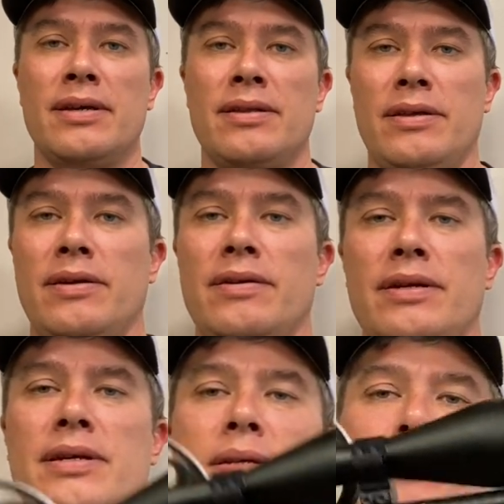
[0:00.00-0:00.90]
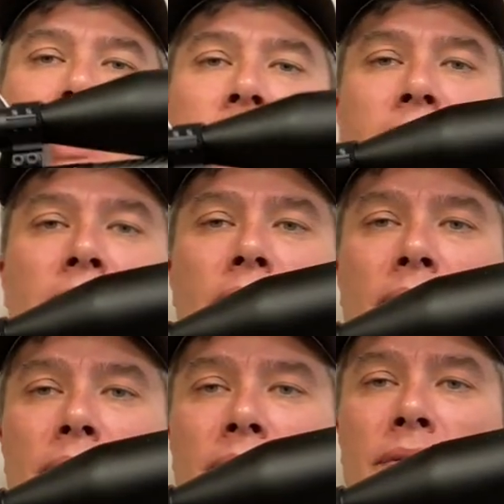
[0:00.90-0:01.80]
There it is mounted
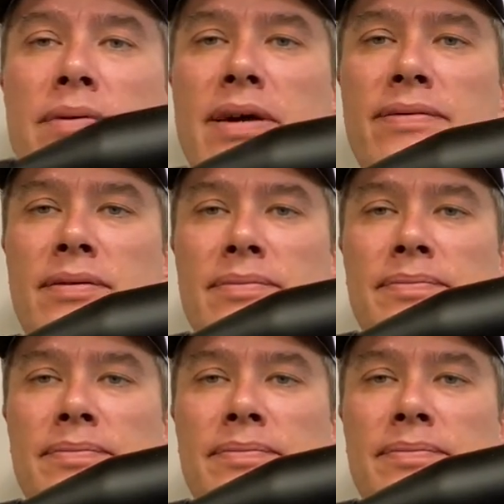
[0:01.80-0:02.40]
on the rifle.